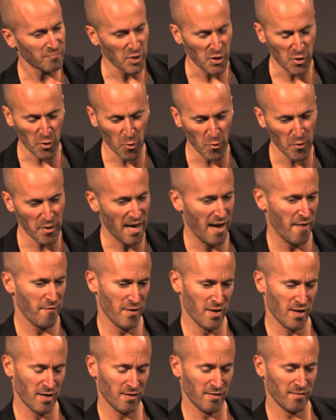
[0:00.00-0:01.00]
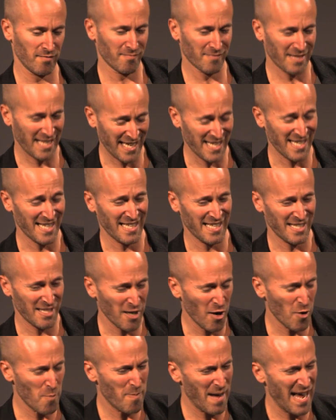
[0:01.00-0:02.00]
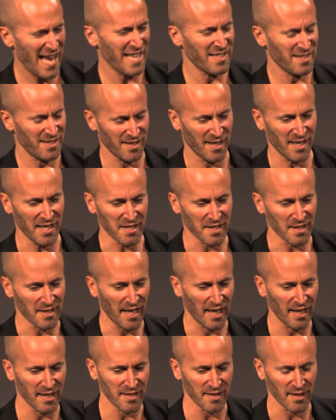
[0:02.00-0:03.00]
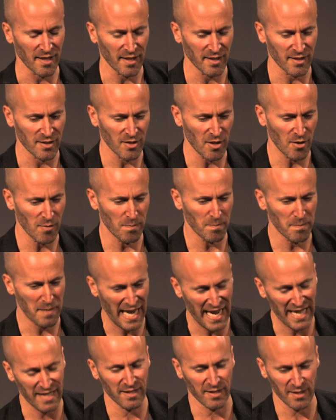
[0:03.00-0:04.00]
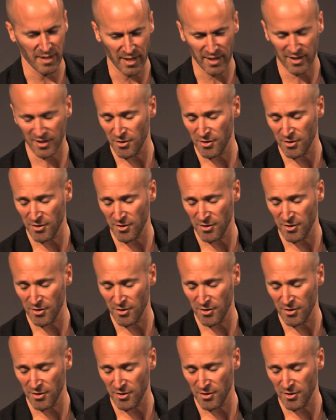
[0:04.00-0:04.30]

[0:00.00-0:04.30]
you'll never can, there's no bad side to that, is there? It's no bad side.